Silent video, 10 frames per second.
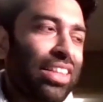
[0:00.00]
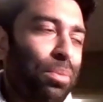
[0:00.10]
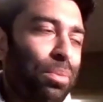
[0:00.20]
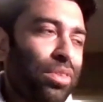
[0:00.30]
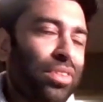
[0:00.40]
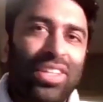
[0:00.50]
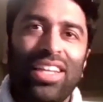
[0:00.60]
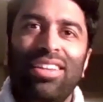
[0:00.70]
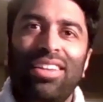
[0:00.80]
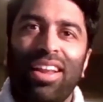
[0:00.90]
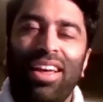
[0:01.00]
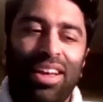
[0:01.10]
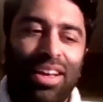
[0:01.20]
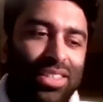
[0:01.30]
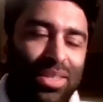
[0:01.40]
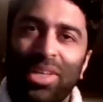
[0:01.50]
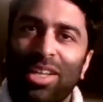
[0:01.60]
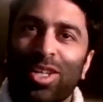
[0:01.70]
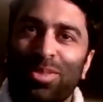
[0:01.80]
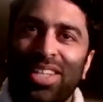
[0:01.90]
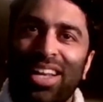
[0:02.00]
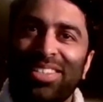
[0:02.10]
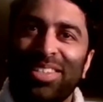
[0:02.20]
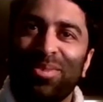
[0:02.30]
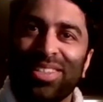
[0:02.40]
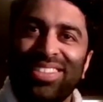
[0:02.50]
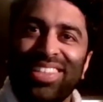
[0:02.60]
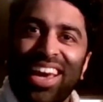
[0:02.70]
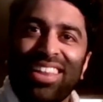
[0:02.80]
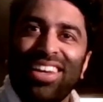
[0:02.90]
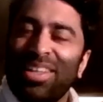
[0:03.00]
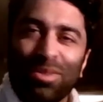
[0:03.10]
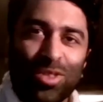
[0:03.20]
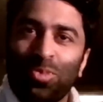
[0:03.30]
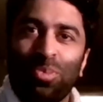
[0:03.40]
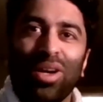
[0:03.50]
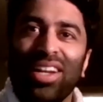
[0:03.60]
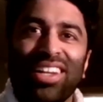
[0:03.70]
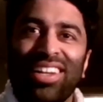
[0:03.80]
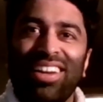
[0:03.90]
I think they both did something in hospitality once together, and they were just brilliant.